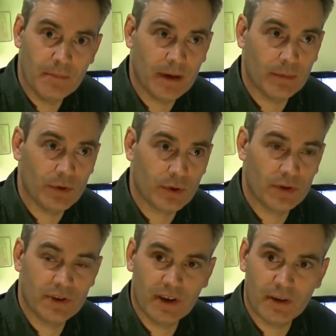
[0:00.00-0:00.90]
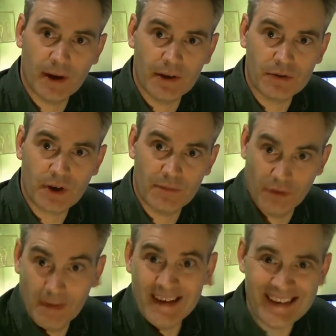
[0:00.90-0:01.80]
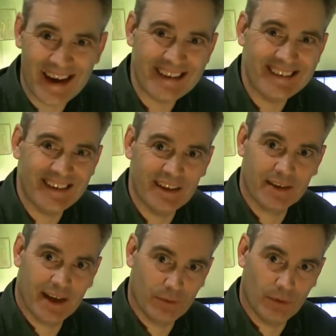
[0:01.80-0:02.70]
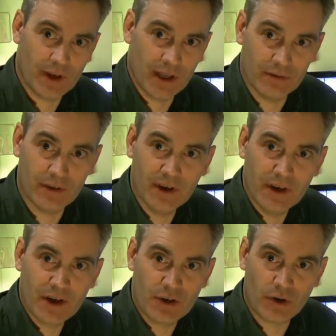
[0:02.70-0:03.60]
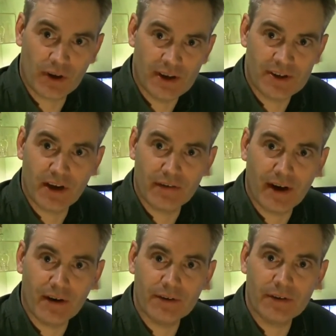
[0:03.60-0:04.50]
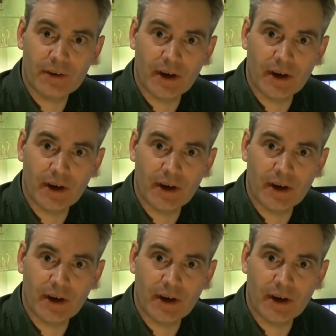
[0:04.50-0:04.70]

people to critique the manuscript, for me to edit it, get all the kind of cruddy stuff out,